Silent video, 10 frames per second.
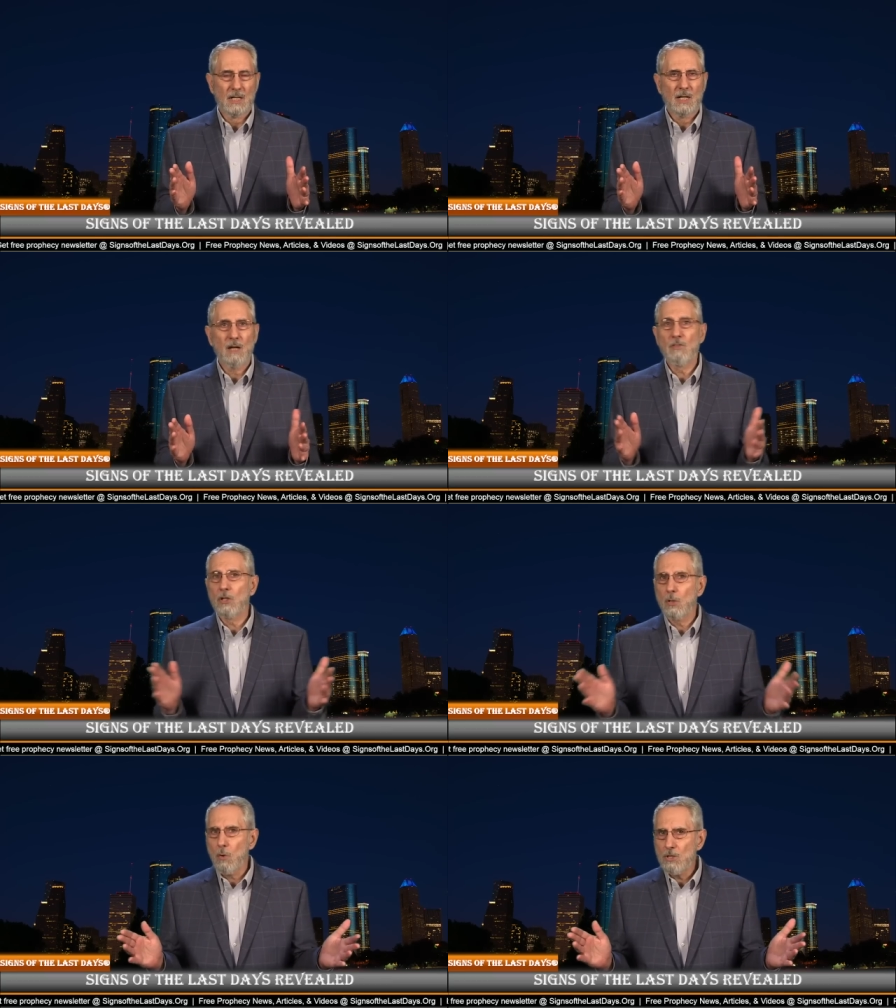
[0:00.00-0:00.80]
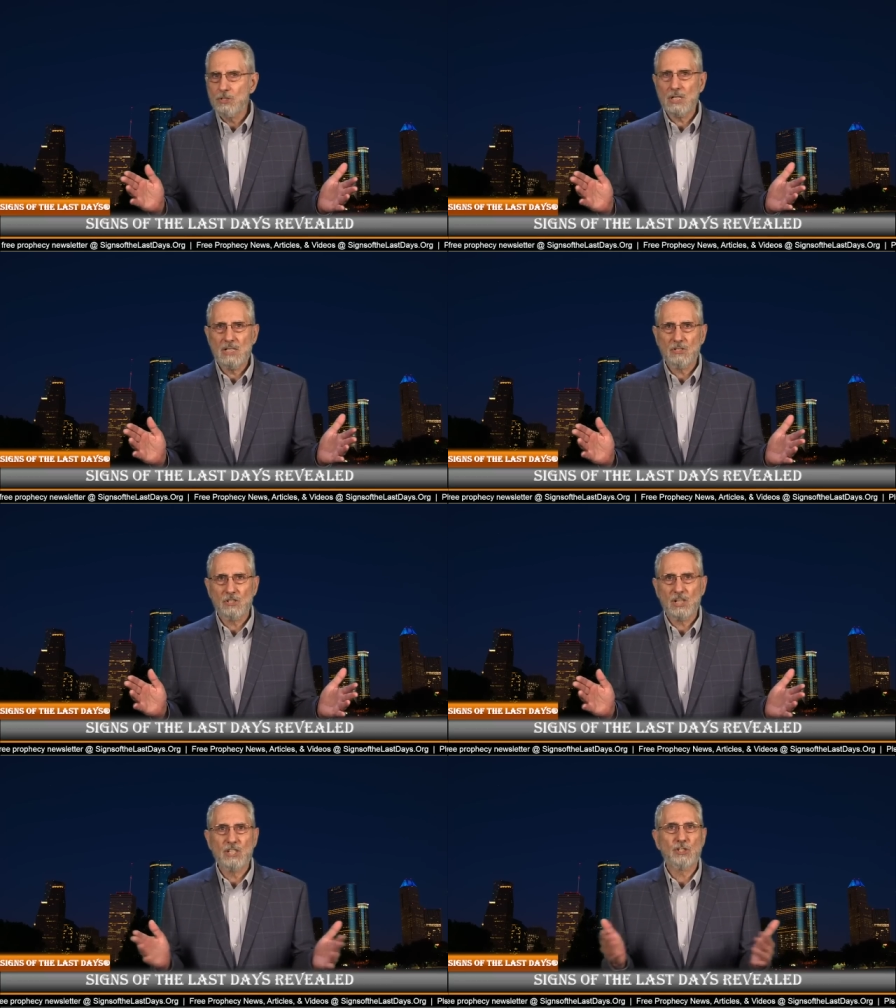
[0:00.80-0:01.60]
of the Lord
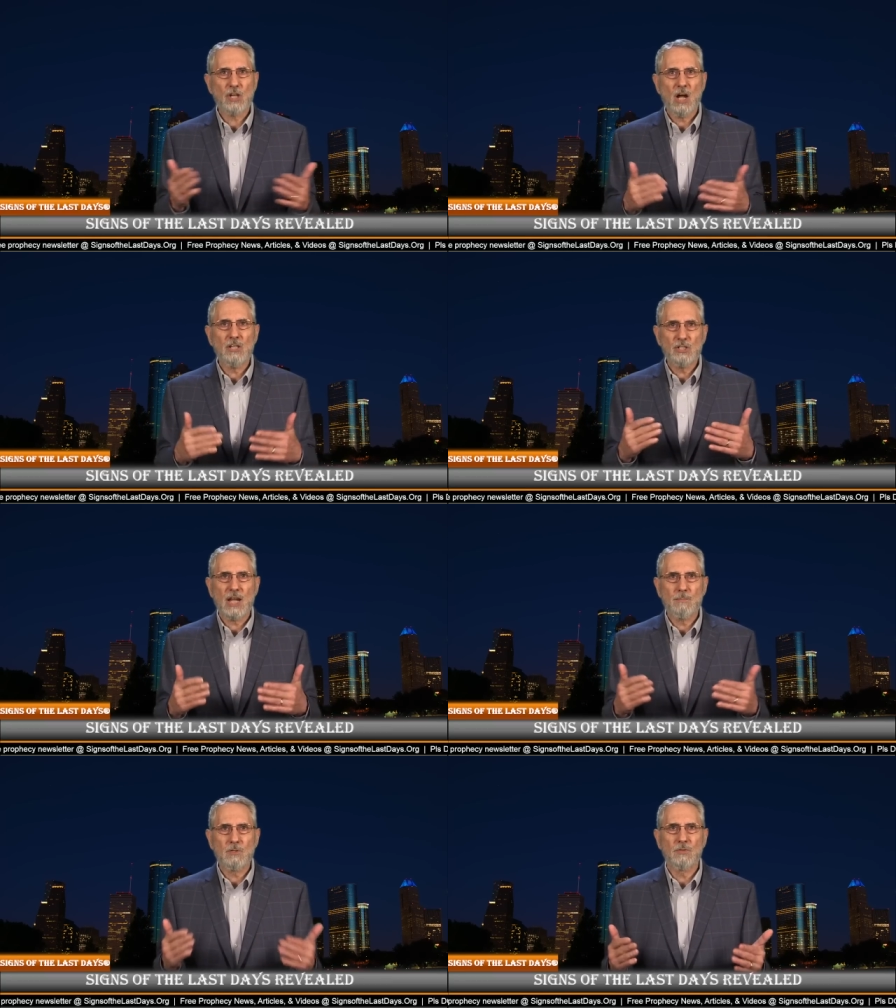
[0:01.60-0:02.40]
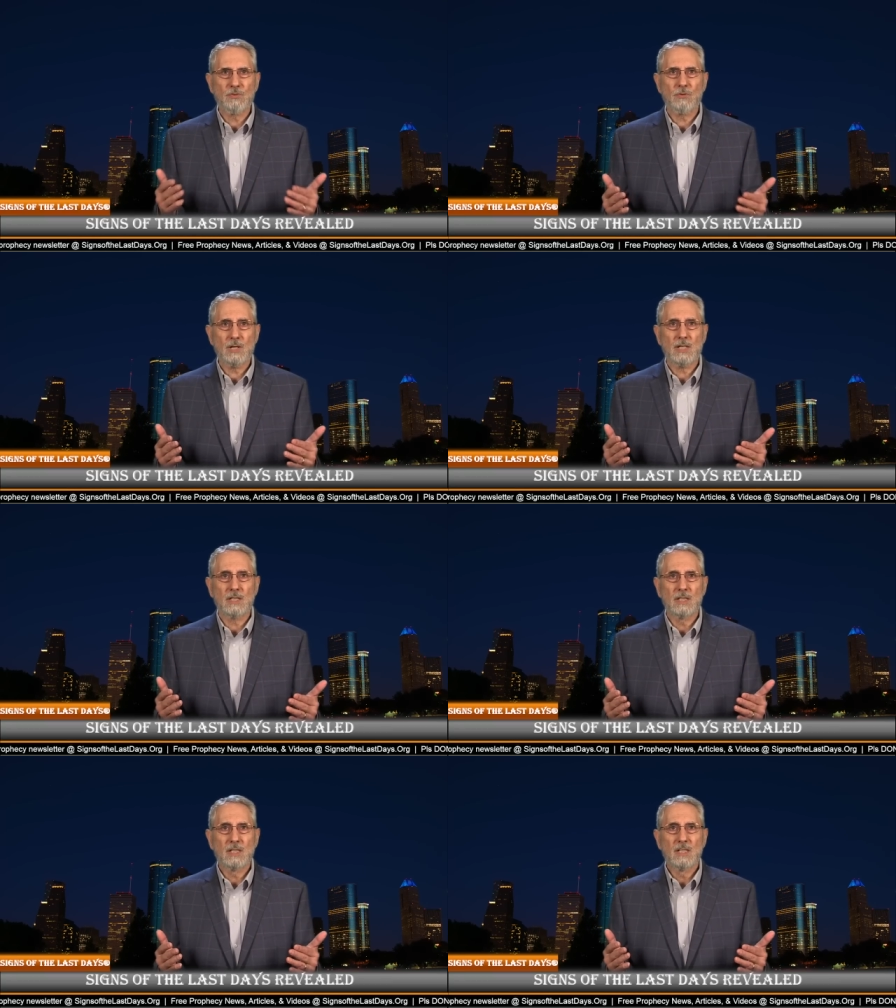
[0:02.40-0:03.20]
Jesus in John chapter
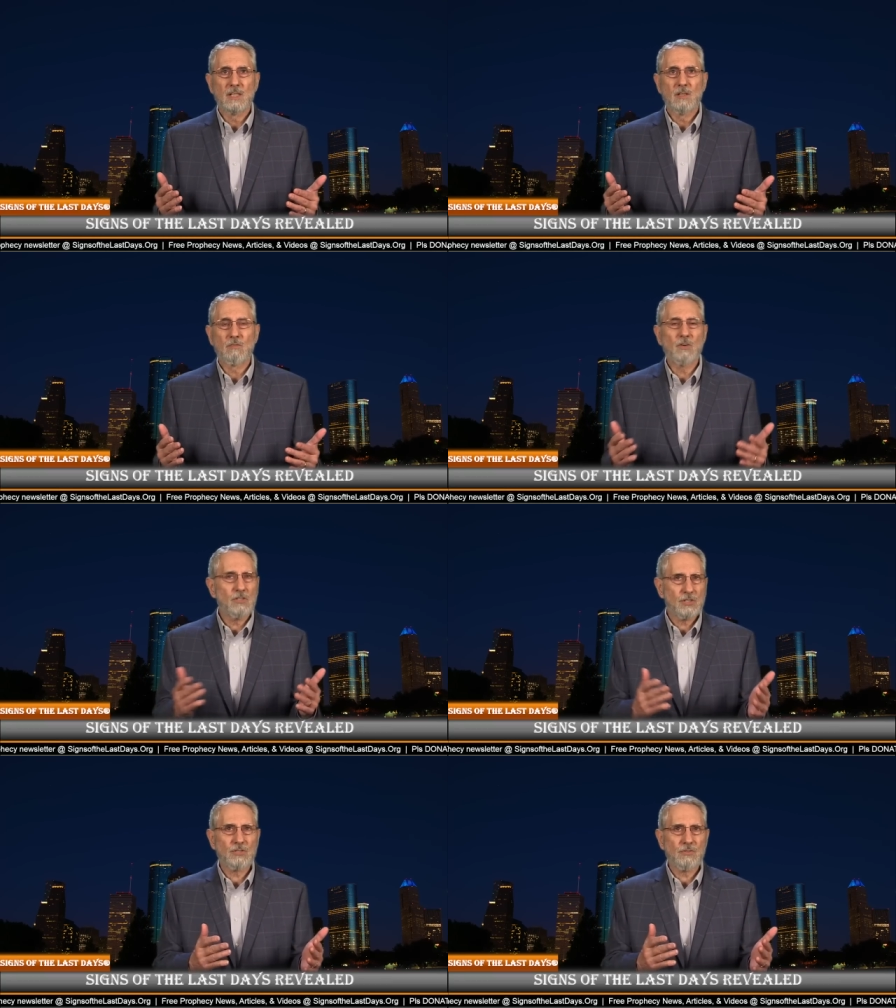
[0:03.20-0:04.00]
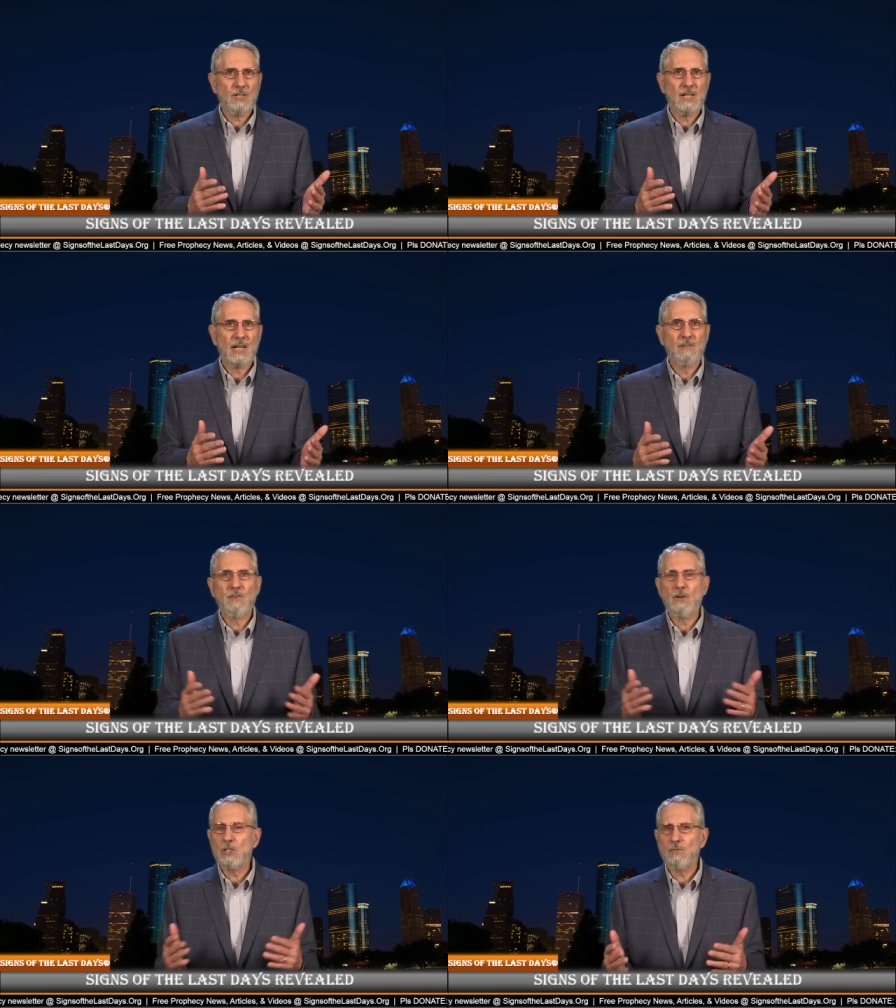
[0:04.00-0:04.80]
3, verse 3 and
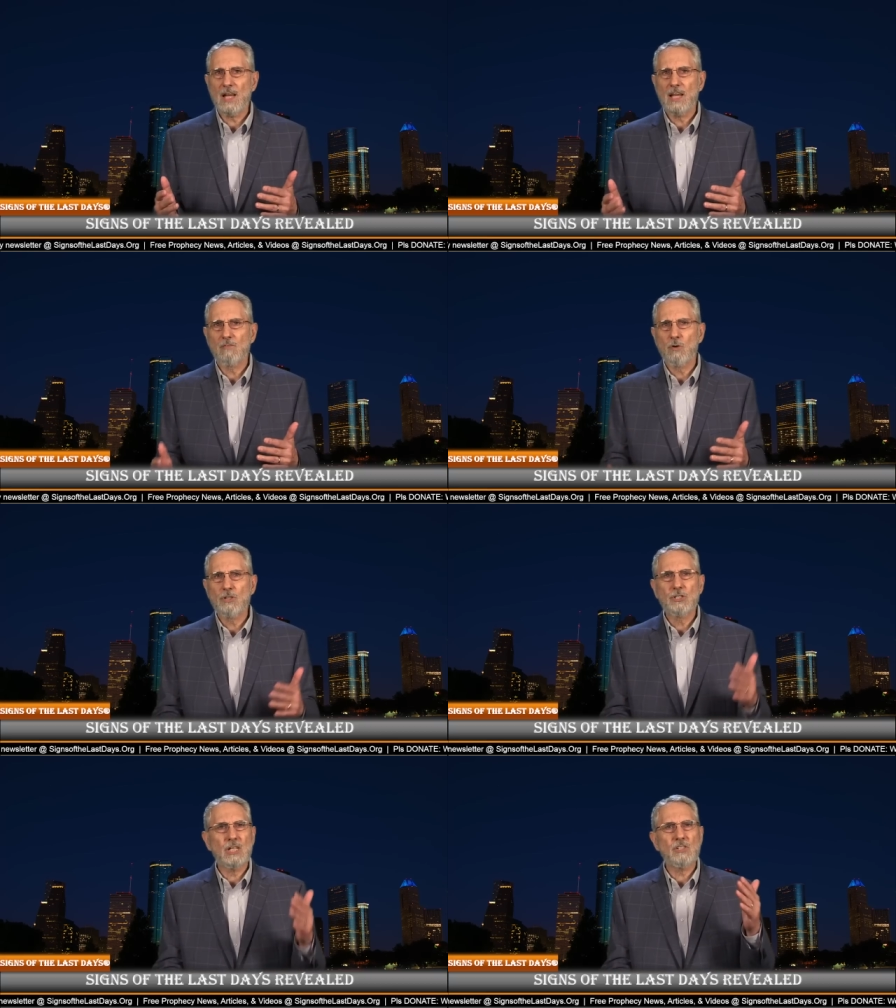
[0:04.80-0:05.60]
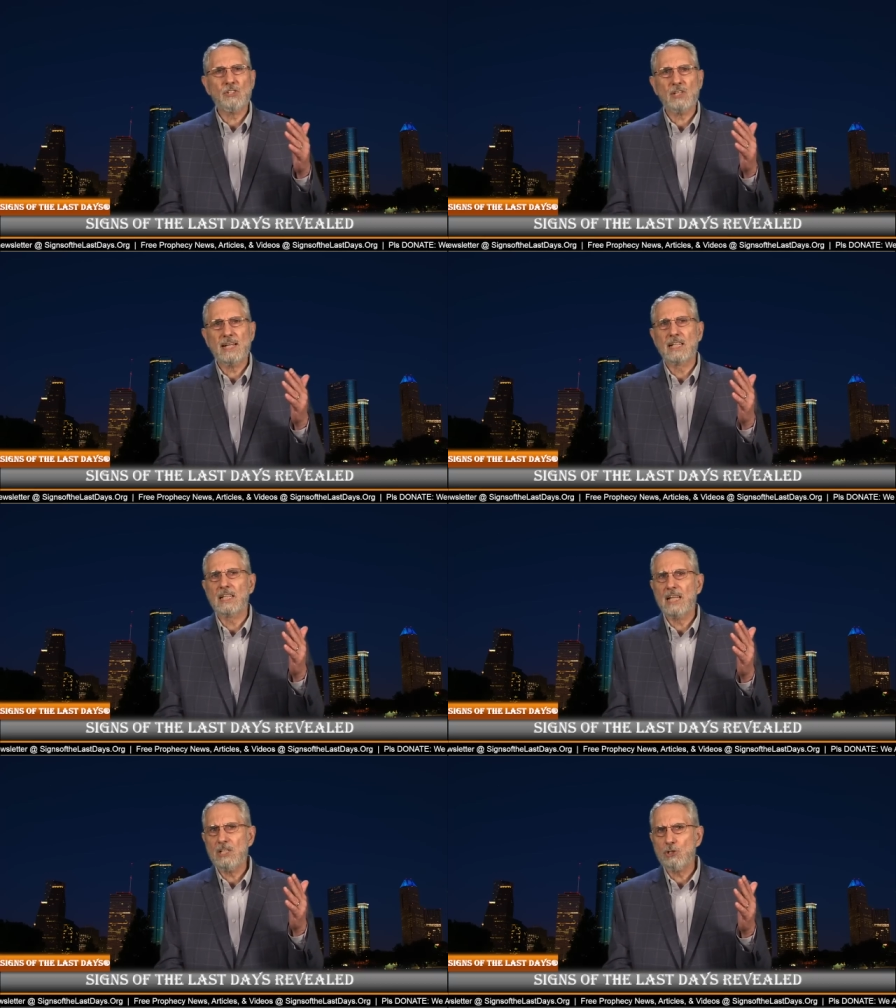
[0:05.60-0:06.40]
verse 5, where Jesus said,
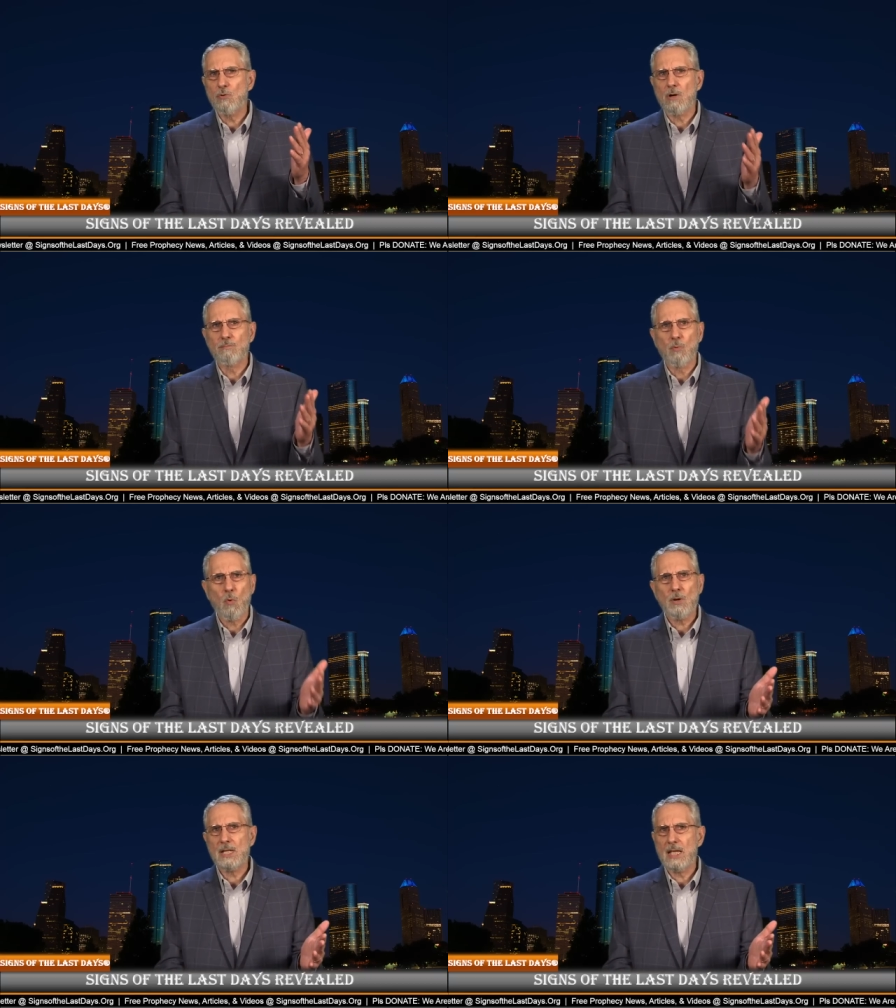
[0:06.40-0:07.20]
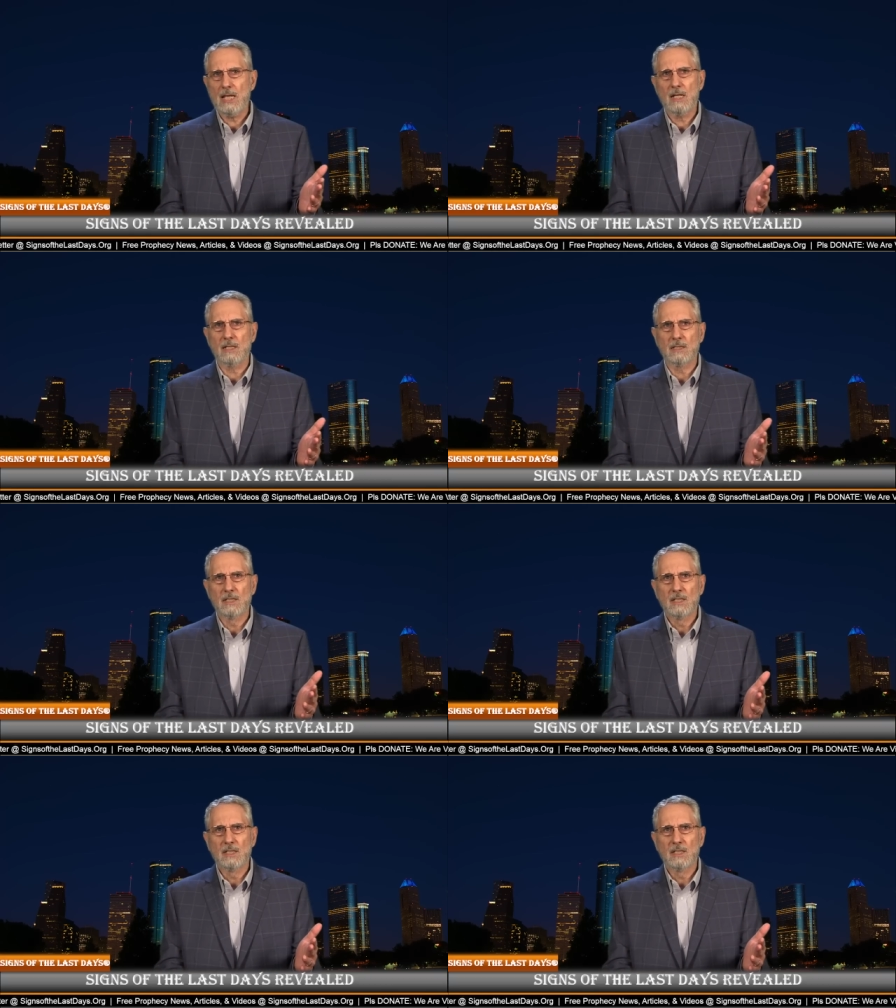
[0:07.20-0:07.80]
Unless you are born again,